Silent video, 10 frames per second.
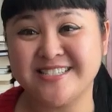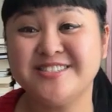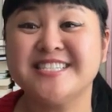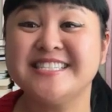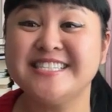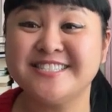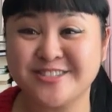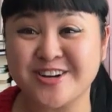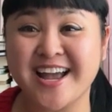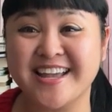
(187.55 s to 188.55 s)
You just need to
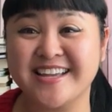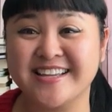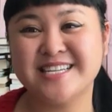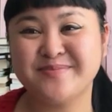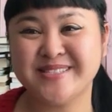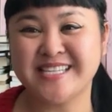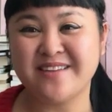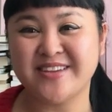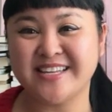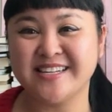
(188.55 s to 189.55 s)
try. Tip
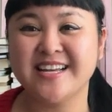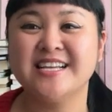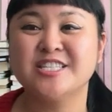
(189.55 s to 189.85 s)
7.